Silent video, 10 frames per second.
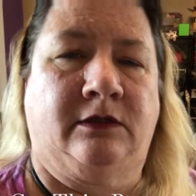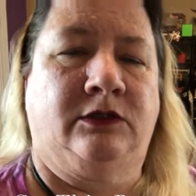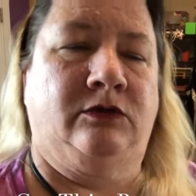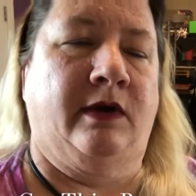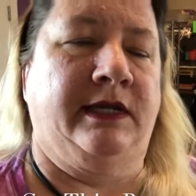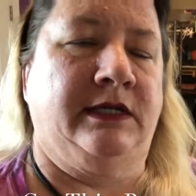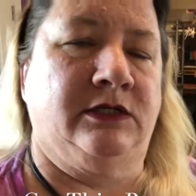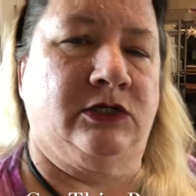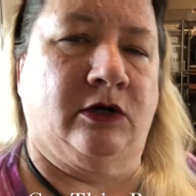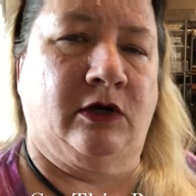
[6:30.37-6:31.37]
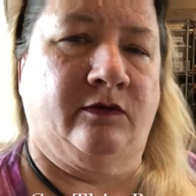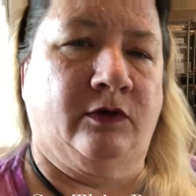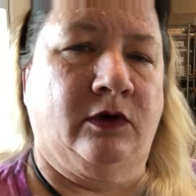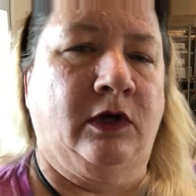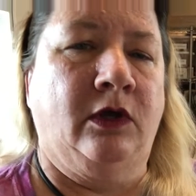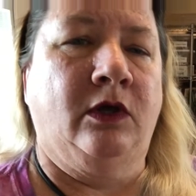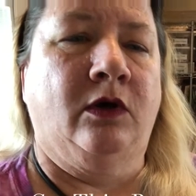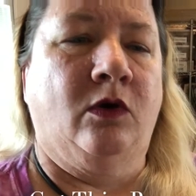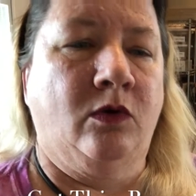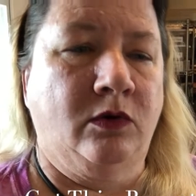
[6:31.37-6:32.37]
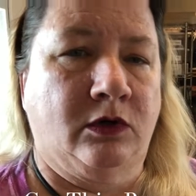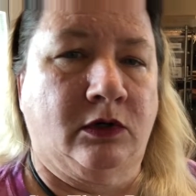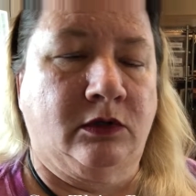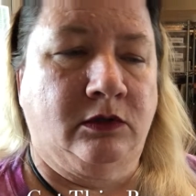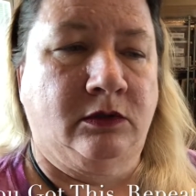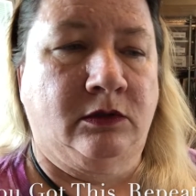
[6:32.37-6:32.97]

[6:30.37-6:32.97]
Do I need to start over? Or